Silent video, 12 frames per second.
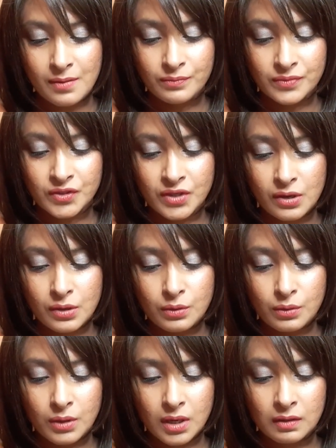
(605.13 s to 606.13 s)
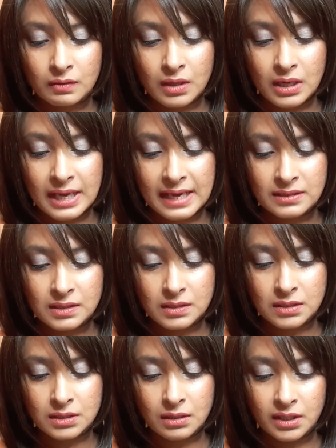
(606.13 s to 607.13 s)
So the last
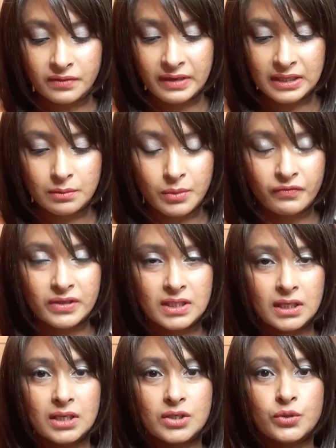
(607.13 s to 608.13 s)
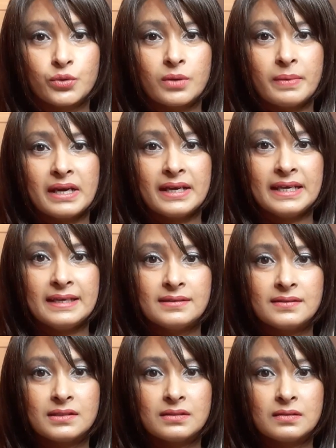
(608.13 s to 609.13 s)
side effect I'm obviously going to talk about
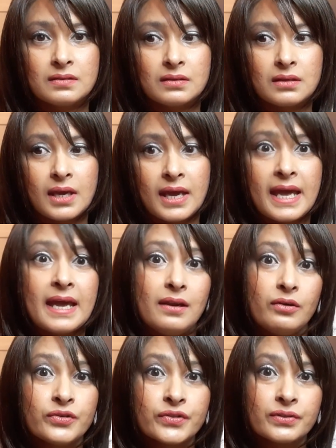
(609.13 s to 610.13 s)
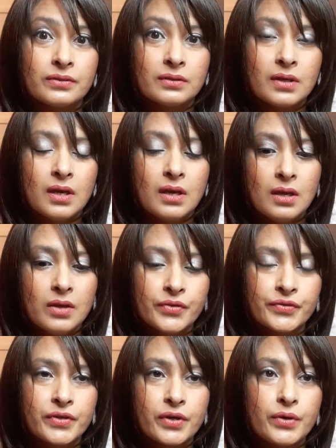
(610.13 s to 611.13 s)
is hair loss.
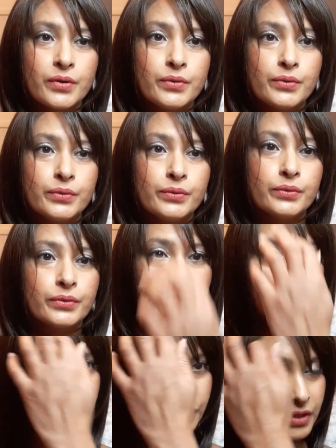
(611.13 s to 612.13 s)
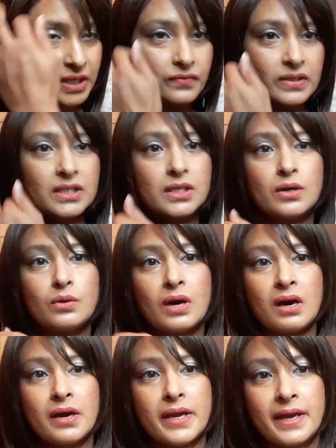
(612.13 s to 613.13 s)
So for this video
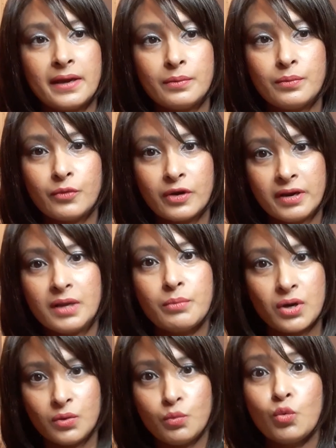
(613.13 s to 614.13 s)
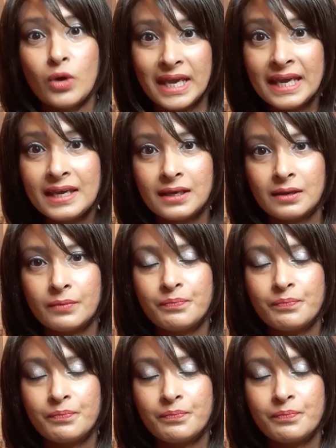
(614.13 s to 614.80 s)
I am wearing my wig.